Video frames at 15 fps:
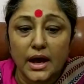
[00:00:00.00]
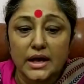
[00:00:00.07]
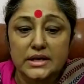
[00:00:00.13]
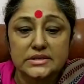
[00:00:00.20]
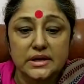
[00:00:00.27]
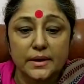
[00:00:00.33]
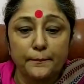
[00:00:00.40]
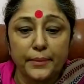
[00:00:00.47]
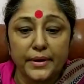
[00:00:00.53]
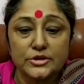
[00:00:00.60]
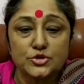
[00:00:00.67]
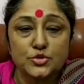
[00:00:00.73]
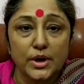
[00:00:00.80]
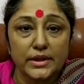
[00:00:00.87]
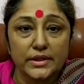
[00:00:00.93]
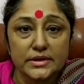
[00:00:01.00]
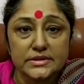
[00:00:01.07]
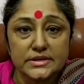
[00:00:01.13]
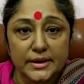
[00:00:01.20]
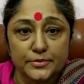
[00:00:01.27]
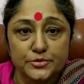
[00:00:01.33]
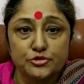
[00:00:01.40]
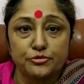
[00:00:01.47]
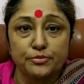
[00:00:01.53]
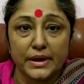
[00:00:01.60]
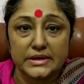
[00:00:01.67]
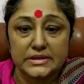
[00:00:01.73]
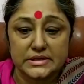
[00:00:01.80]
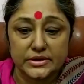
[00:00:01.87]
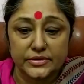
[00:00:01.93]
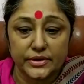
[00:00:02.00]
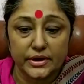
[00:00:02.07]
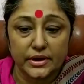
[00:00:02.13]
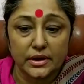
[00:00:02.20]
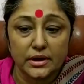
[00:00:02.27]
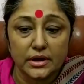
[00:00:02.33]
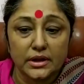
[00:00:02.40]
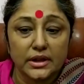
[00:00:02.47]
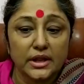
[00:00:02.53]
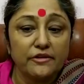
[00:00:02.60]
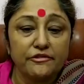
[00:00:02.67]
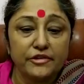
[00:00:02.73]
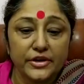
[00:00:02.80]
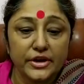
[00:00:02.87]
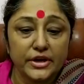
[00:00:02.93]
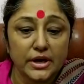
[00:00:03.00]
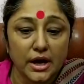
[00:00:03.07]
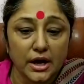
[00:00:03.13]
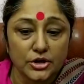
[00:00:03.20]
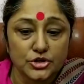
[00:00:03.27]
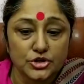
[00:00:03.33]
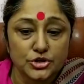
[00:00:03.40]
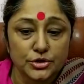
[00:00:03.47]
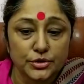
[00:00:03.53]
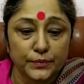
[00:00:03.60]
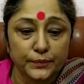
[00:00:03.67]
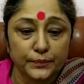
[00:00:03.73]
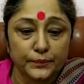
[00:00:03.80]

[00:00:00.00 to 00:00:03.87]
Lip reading: As compared to other types of bacteria, they are very large.